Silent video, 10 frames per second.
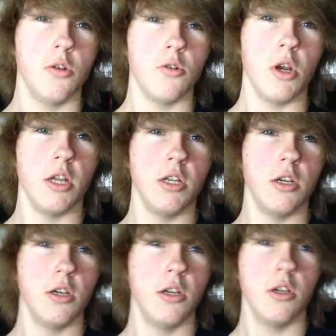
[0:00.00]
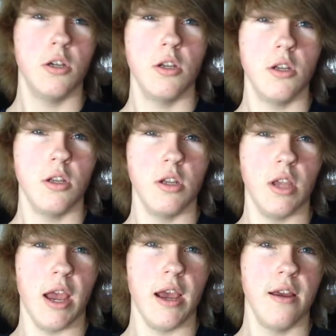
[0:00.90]
trying to,
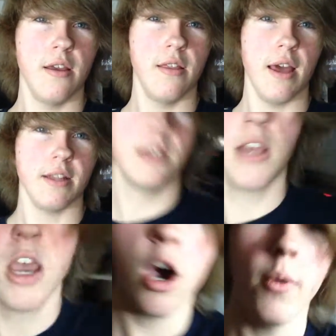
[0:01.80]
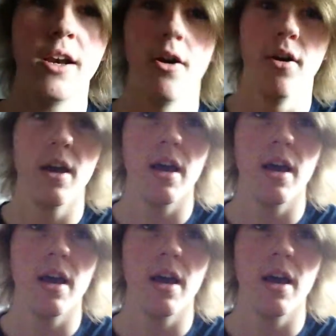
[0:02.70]
yeah, that. Oh wait, no,